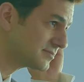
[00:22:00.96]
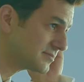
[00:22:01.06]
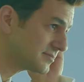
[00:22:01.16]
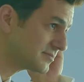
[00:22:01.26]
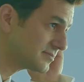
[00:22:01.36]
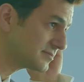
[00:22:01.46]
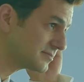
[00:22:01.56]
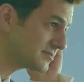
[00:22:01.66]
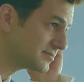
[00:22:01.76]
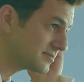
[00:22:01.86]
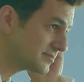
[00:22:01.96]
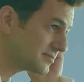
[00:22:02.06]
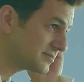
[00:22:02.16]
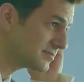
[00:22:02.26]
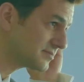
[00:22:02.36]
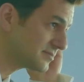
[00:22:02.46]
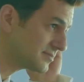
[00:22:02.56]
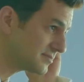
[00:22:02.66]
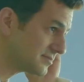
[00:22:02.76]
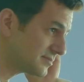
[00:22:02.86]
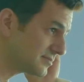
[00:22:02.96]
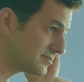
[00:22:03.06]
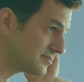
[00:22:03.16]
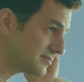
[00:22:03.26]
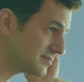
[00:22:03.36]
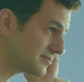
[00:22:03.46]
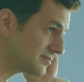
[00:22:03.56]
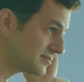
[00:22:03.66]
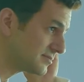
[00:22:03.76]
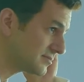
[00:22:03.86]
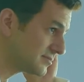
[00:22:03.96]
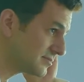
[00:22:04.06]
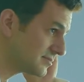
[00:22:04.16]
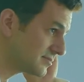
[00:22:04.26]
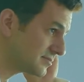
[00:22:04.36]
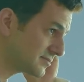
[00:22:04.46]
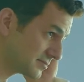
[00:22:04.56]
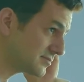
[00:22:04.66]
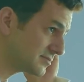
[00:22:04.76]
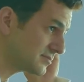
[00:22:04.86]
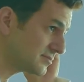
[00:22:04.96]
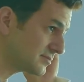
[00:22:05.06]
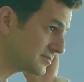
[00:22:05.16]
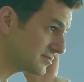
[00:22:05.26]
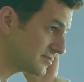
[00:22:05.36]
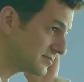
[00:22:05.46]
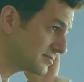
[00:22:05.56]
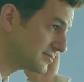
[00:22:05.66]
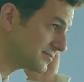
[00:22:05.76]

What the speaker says: No one is speaking in this clip.